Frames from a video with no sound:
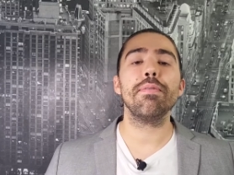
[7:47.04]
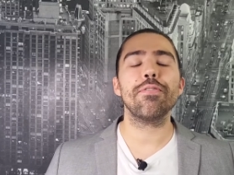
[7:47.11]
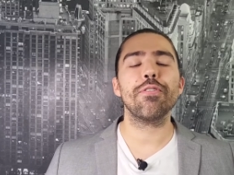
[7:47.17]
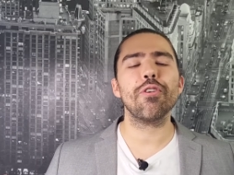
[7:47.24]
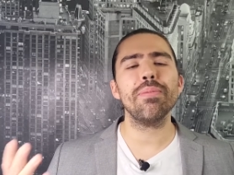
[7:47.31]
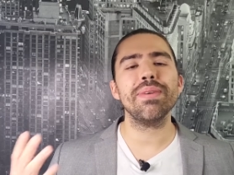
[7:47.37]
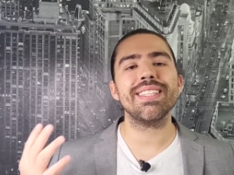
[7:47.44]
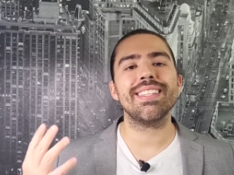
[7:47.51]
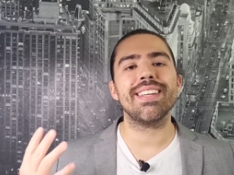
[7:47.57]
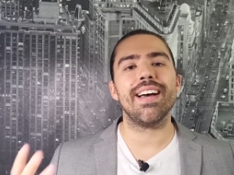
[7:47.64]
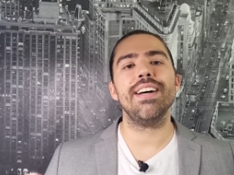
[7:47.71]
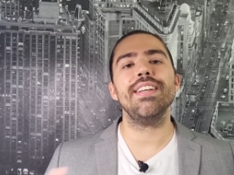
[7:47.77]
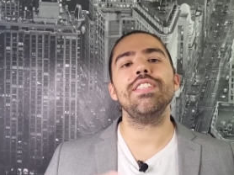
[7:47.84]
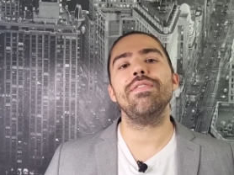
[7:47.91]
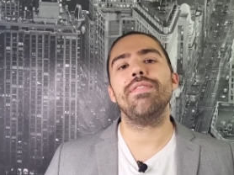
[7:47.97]
if your home has
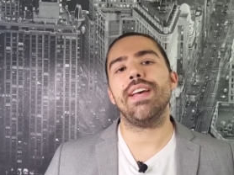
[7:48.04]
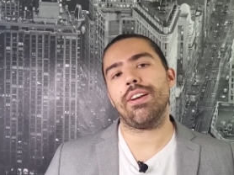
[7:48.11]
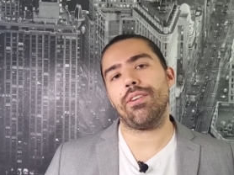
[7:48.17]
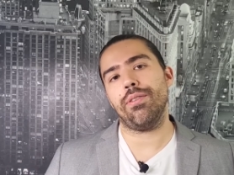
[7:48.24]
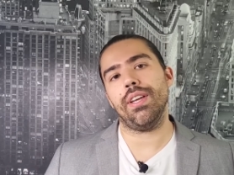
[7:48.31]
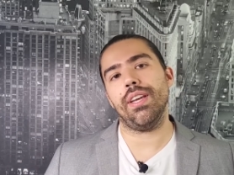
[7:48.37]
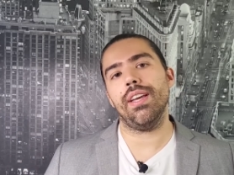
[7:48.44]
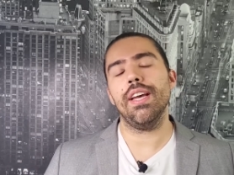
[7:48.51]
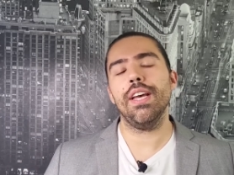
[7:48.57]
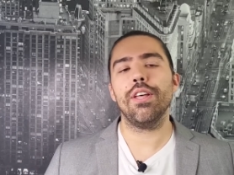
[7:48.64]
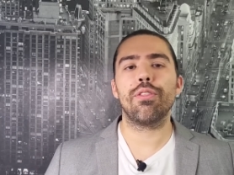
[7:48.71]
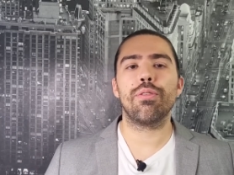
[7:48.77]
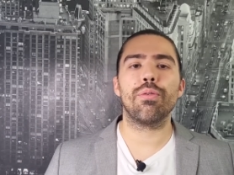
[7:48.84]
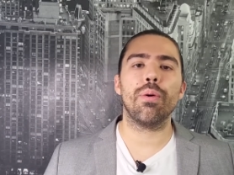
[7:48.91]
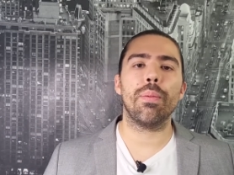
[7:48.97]
tons of equity
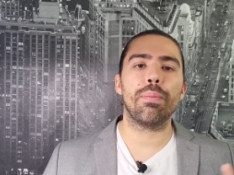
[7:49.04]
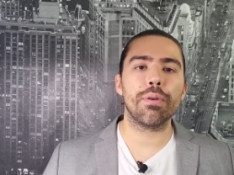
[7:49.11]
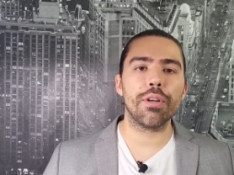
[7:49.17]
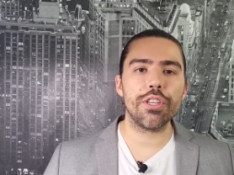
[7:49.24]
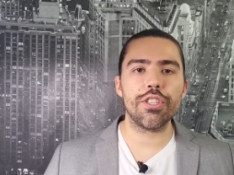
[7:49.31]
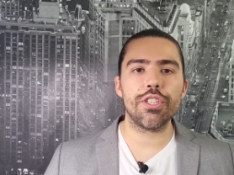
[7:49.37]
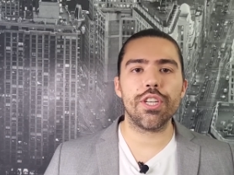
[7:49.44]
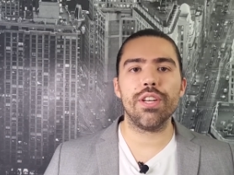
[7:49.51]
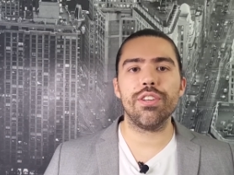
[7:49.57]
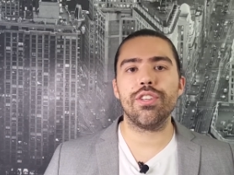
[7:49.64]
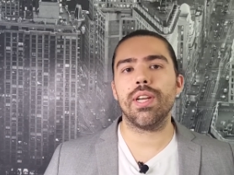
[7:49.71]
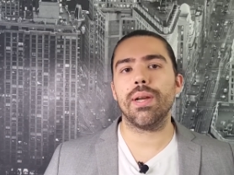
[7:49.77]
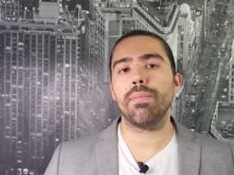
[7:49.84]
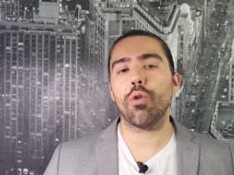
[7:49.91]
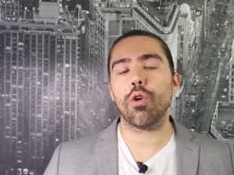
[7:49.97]
through
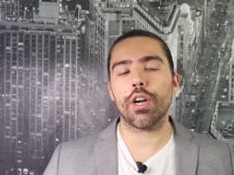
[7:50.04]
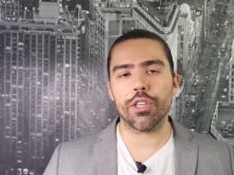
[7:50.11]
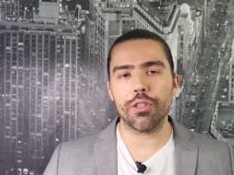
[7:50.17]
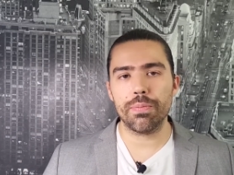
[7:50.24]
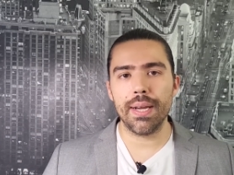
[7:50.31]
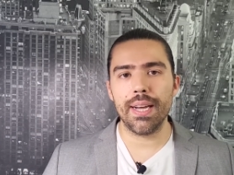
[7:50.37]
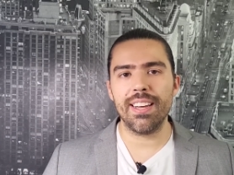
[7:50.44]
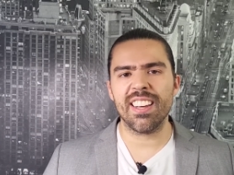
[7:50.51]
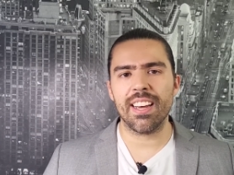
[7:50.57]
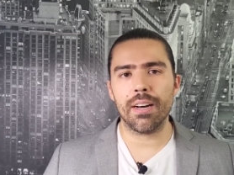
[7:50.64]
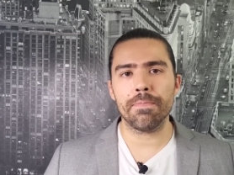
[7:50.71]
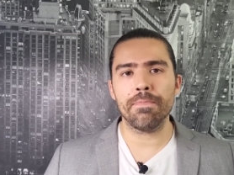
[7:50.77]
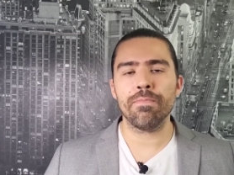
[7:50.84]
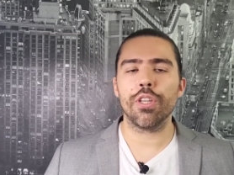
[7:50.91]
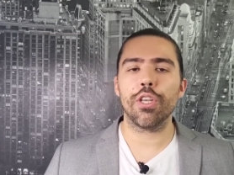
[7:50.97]
appreciation and mortgage paydown,
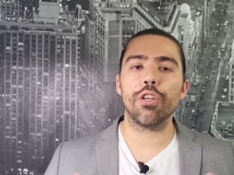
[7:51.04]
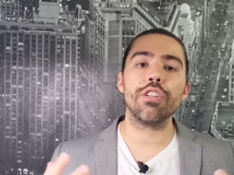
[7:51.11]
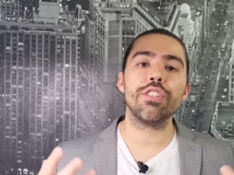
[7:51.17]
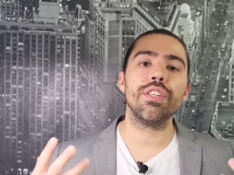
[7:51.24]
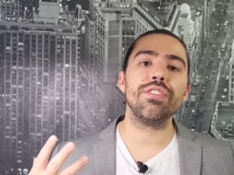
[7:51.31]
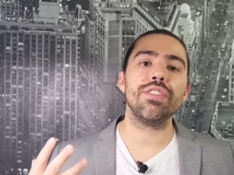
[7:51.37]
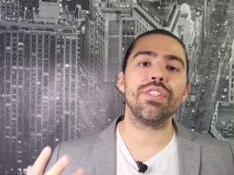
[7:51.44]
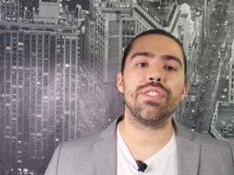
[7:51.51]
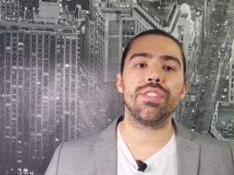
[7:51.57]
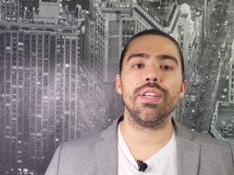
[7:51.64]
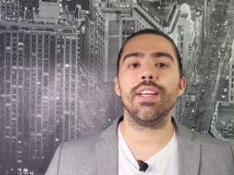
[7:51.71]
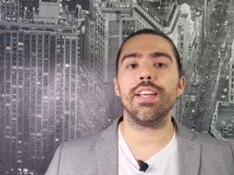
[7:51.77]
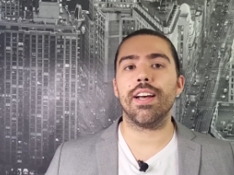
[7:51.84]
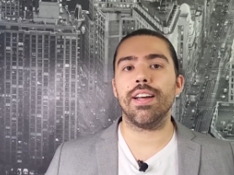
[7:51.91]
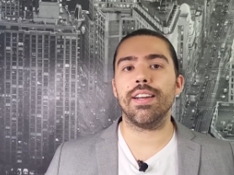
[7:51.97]
you're essentially
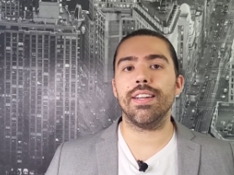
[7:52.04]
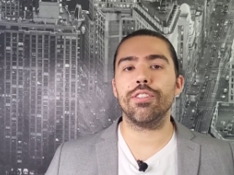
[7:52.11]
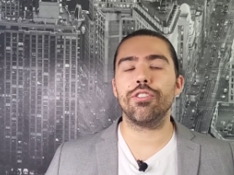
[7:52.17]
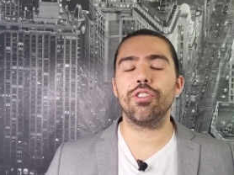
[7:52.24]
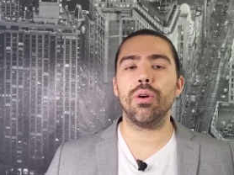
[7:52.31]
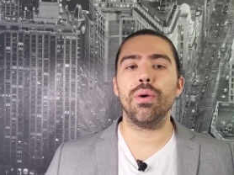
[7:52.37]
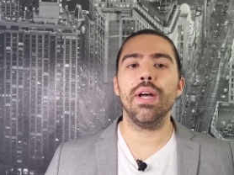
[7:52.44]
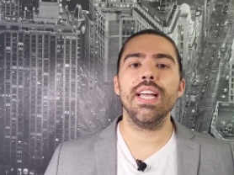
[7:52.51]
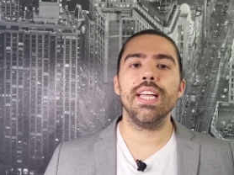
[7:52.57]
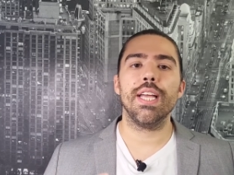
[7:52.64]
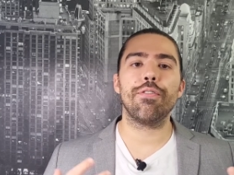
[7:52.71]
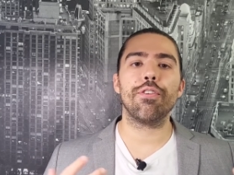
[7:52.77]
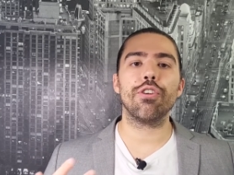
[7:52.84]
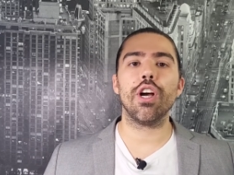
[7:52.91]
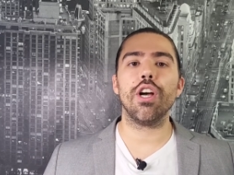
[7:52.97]
sitting on it. So if
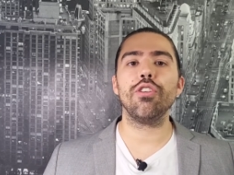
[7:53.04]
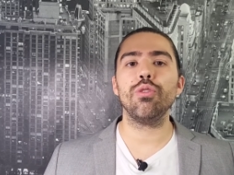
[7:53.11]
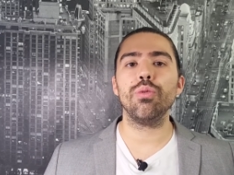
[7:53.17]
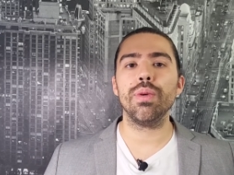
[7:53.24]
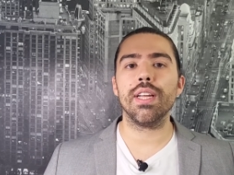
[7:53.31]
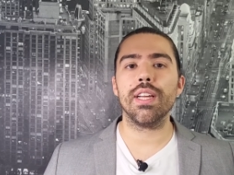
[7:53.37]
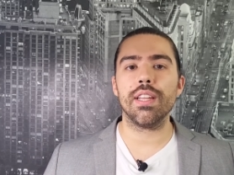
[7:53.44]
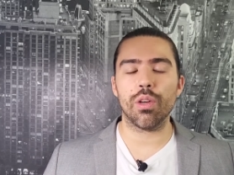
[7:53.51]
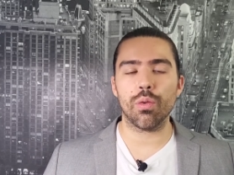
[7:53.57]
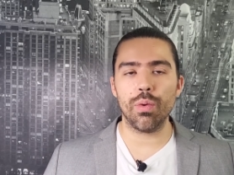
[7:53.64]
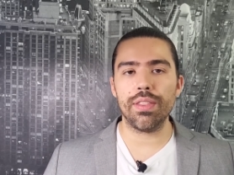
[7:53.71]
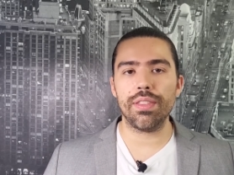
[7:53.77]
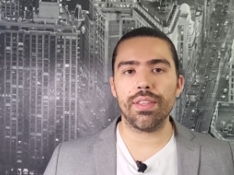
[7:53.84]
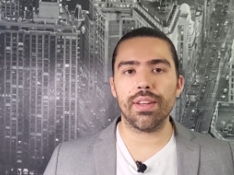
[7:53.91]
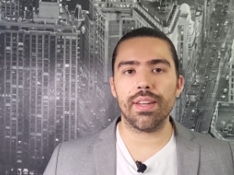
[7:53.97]
you're not doing anything
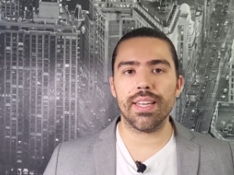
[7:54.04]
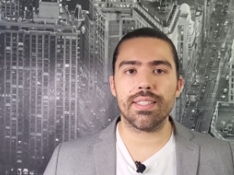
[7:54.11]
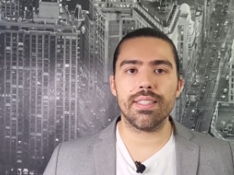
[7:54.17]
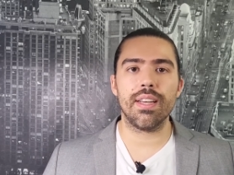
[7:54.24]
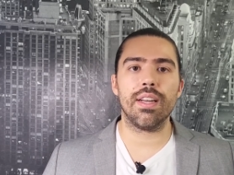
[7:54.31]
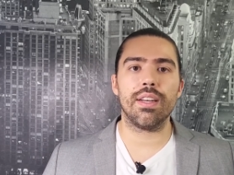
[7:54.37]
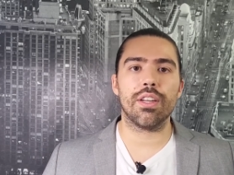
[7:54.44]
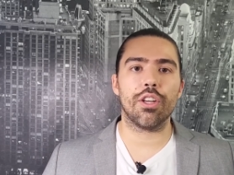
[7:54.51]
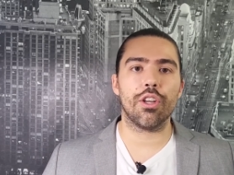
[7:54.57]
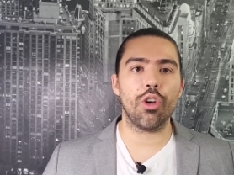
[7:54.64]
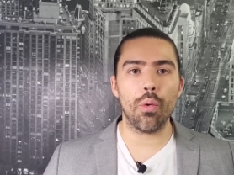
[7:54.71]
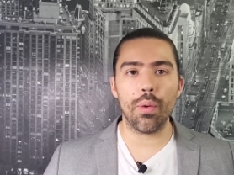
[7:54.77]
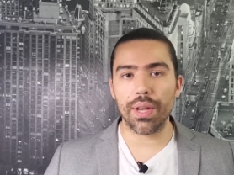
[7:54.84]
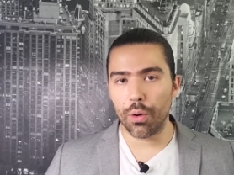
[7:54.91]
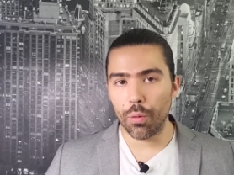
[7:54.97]
with it, it's not
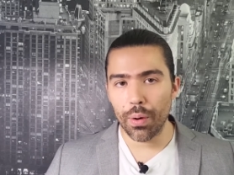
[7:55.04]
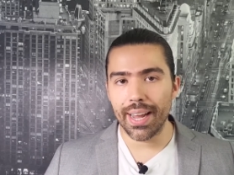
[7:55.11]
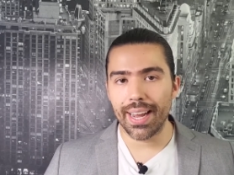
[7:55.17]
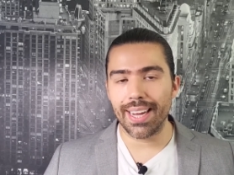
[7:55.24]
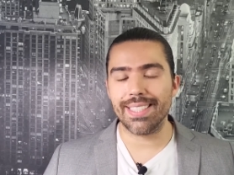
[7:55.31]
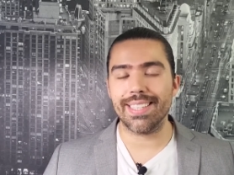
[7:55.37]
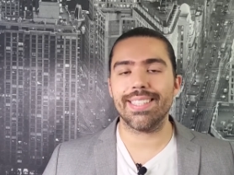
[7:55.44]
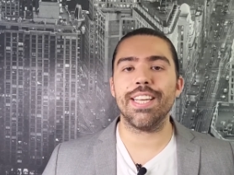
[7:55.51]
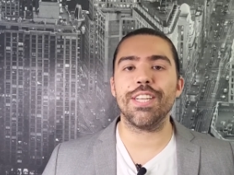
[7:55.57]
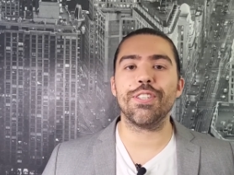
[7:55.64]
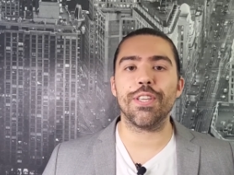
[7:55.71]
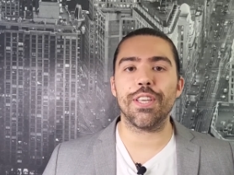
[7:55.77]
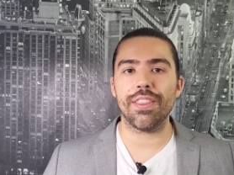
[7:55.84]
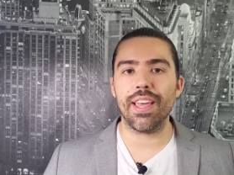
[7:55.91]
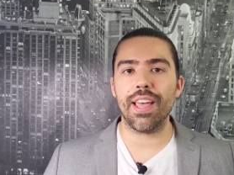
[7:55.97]
going away. It's
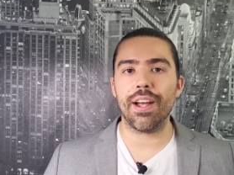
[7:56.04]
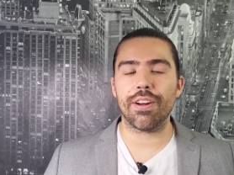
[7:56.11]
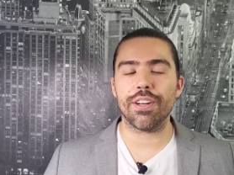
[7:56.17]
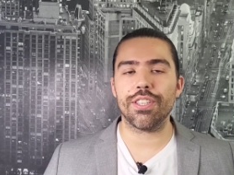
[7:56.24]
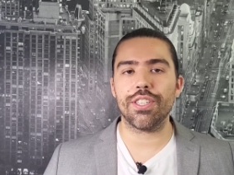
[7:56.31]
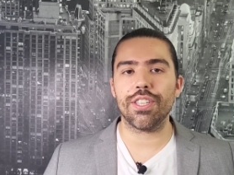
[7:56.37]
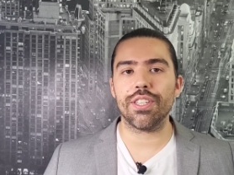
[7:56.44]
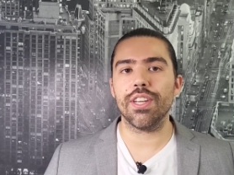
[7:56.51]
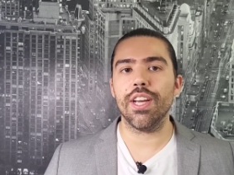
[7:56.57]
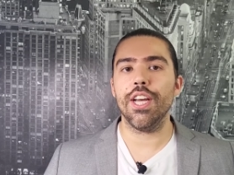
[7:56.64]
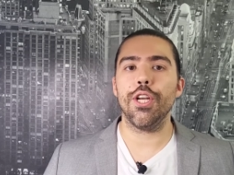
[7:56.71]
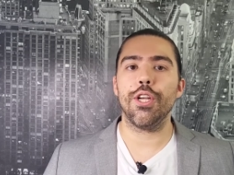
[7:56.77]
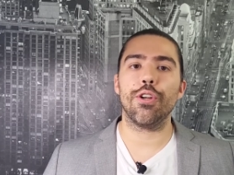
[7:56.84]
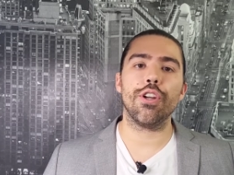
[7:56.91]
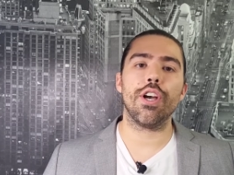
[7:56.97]
essentially there. It's just
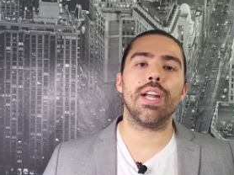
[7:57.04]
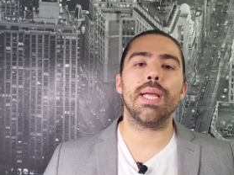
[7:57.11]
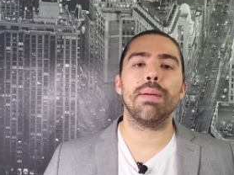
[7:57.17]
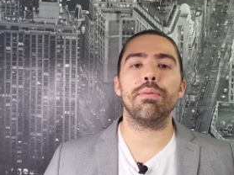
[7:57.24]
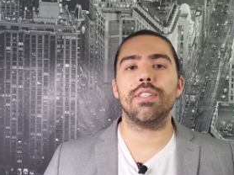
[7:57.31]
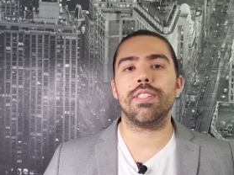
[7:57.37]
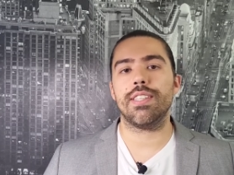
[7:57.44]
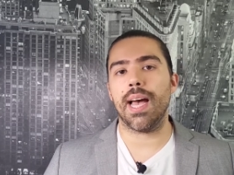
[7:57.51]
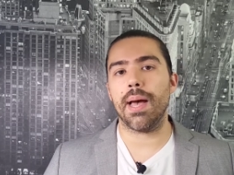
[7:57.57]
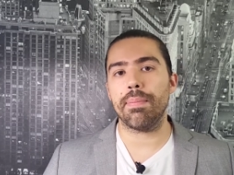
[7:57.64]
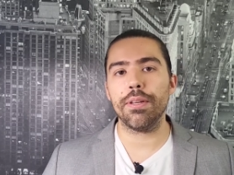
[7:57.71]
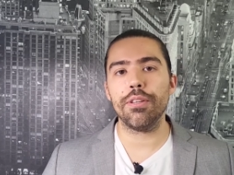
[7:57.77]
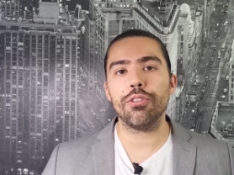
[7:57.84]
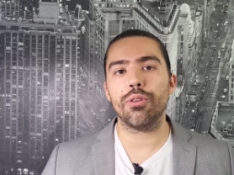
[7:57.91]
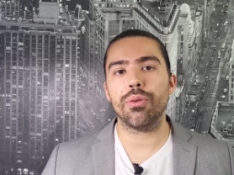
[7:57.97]
you're not able to tap
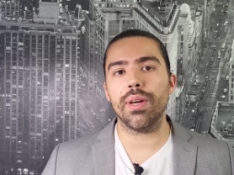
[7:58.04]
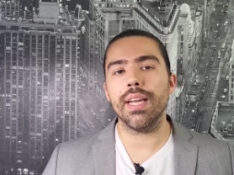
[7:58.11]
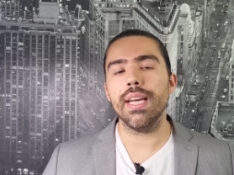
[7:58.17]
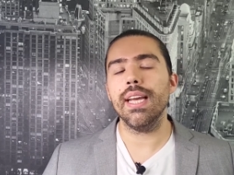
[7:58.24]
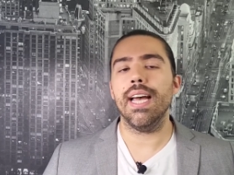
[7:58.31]
into it.